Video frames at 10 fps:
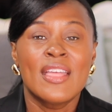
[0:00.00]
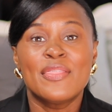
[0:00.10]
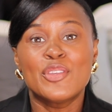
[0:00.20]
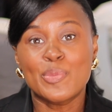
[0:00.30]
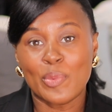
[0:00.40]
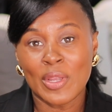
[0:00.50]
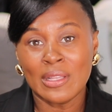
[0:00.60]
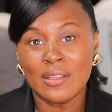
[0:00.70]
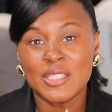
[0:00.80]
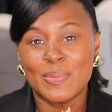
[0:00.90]
the spring
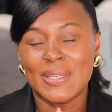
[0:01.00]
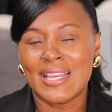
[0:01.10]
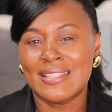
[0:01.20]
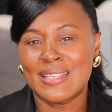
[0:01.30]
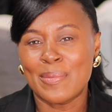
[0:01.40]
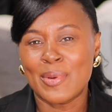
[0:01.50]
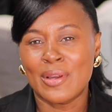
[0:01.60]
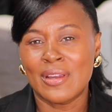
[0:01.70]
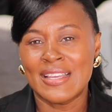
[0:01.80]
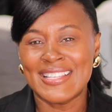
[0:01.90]
looks because
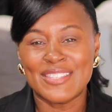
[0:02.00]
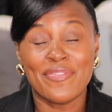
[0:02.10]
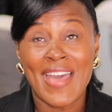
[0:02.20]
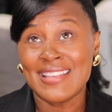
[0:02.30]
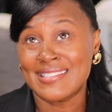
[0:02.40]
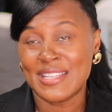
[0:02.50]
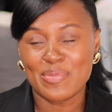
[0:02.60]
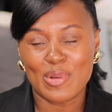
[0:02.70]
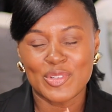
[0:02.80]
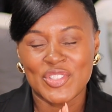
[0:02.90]
summer is fastly
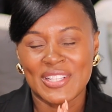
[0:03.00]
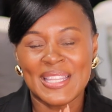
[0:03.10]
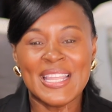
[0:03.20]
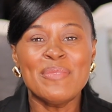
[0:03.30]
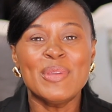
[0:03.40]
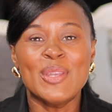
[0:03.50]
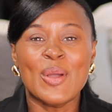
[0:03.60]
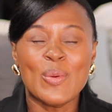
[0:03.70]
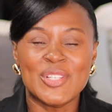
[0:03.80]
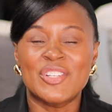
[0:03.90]
approaching. Let me
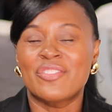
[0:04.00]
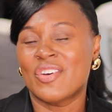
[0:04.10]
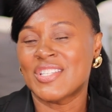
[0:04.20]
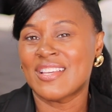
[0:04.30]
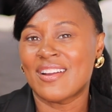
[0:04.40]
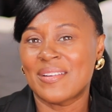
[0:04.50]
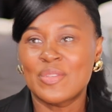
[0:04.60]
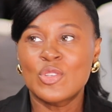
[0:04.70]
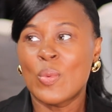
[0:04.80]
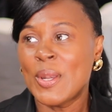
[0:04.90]
know what your thoughts are.
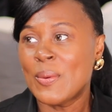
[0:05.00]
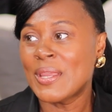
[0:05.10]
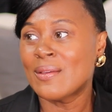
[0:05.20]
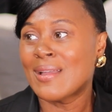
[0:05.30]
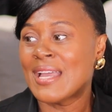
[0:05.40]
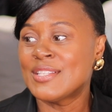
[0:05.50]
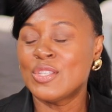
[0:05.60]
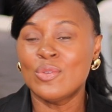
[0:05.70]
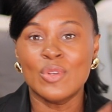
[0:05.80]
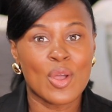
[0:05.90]
So anyway, you
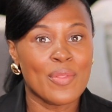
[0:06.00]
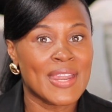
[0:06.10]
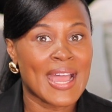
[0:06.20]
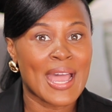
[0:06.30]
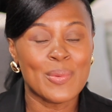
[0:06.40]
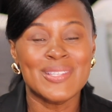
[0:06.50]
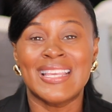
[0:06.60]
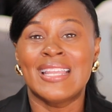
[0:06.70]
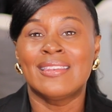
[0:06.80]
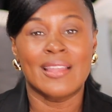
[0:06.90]
guys, you know that I was
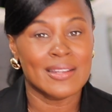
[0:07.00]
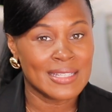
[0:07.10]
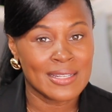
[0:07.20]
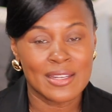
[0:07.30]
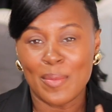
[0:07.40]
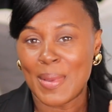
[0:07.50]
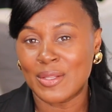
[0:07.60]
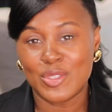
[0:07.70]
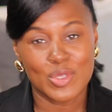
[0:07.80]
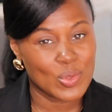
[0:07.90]
in London
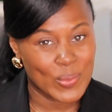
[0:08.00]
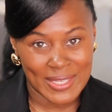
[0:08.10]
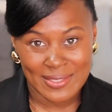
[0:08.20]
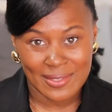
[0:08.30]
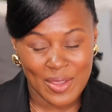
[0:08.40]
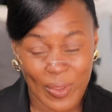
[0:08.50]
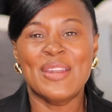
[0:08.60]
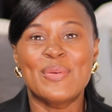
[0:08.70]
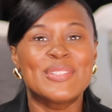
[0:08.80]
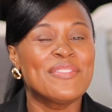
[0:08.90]
about 2 weeks ago,
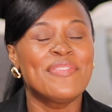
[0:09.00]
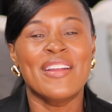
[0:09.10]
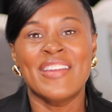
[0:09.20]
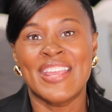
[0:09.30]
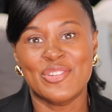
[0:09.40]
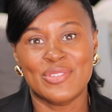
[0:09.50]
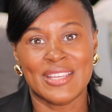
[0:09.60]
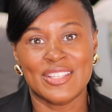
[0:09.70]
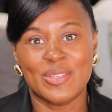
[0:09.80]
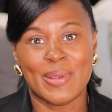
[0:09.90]
and it was a very
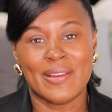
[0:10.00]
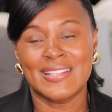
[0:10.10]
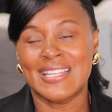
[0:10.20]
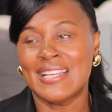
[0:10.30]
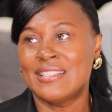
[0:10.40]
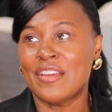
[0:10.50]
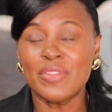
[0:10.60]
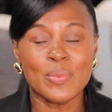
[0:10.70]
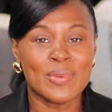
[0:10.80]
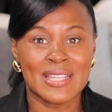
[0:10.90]
interesting experience. I
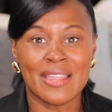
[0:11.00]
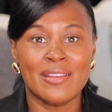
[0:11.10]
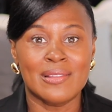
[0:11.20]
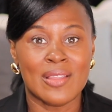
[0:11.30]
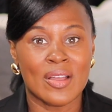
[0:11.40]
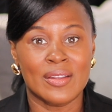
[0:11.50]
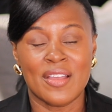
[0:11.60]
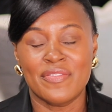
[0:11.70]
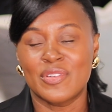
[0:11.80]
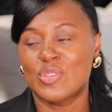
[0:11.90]
definitely was not there long
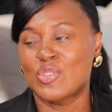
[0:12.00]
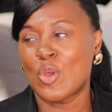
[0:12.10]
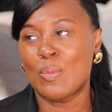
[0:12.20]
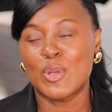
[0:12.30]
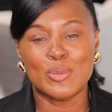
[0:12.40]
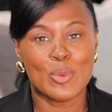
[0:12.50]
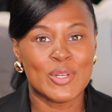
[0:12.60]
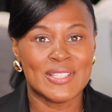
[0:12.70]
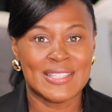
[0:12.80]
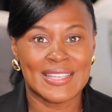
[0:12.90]
enough. There's so much
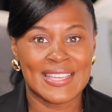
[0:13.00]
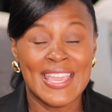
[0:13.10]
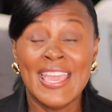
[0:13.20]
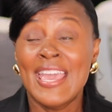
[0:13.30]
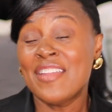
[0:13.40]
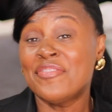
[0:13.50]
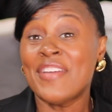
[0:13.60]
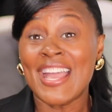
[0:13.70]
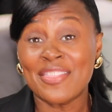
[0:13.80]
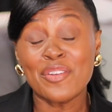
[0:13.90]
more to see. In
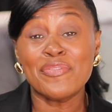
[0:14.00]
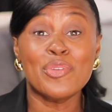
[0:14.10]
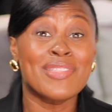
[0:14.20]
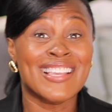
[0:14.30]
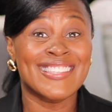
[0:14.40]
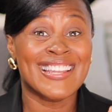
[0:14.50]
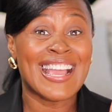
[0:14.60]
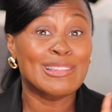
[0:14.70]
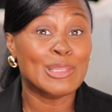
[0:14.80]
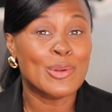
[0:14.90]
fact, there are a few things that
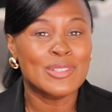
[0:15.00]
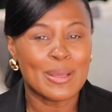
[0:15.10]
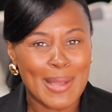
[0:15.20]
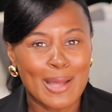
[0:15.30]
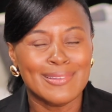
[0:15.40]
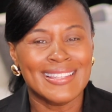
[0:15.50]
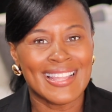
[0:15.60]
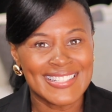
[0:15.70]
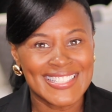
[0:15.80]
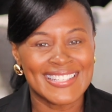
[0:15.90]
I learned about
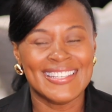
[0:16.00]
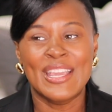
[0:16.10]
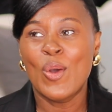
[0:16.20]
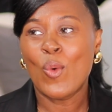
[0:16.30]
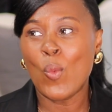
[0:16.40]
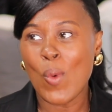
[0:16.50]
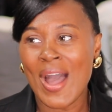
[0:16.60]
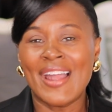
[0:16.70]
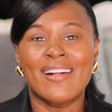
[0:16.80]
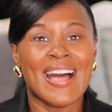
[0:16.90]
London
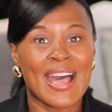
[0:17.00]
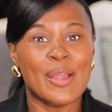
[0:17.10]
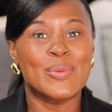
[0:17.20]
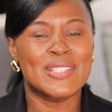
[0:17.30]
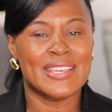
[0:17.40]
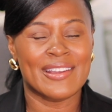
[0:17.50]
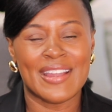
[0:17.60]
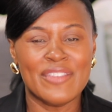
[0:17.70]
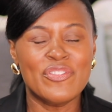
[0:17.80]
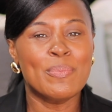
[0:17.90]
while I was there.
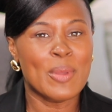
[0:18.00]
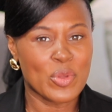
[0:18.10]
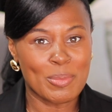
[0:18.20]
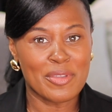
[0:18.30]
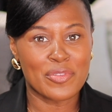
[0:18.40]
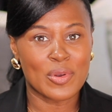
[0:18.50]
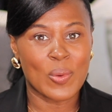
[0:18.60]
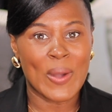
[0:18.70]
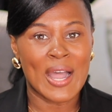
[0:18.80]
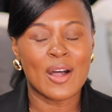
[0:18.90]
If you've been with me for a
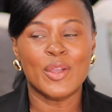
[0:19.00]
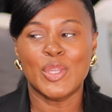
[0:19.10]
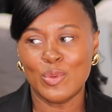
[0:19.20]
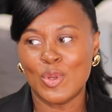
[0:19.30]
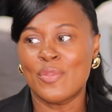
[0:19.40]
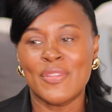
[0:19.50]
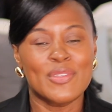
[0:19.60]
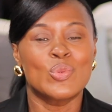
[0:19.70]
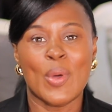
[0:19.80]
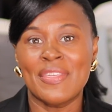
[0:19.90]
while, you know that
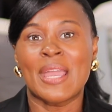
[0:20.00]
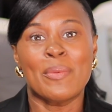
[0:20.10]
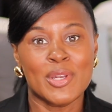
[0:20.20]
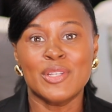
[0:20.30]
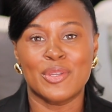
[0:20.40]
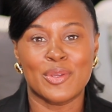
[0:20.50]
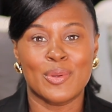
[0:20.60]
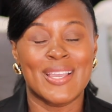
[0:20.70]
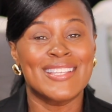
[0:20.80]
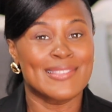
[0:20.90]
there's one thing I want to
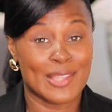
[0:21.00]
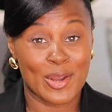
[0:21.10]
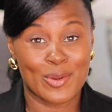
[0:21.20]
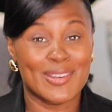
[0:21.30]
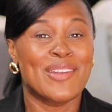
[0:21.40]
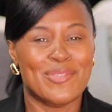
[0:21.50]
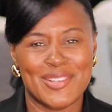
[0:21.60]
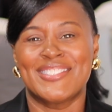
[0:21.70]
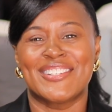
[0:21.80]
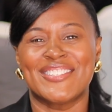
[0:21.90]
do is learn and
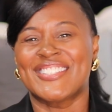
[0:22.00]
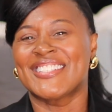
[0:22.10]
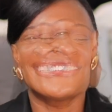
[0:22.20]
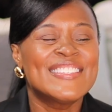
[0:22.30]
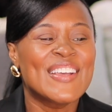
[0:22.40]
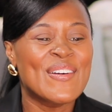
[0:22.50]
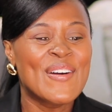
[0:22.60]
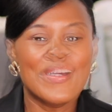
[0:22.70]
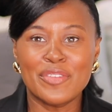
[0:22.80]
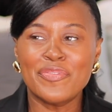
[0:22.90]
research. So
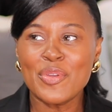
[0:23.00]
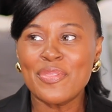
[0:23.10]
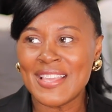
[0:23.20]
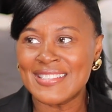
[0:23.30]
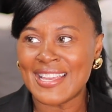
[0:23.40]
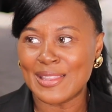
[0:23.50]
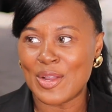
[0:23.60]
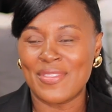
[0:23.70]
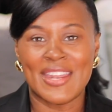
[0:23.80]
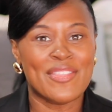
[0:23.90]
the few things I
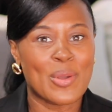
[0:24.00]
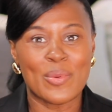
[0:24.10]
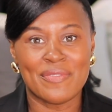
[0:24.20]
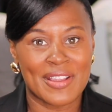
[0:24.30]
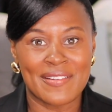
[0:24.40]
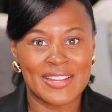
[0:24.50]
learned that I thought were very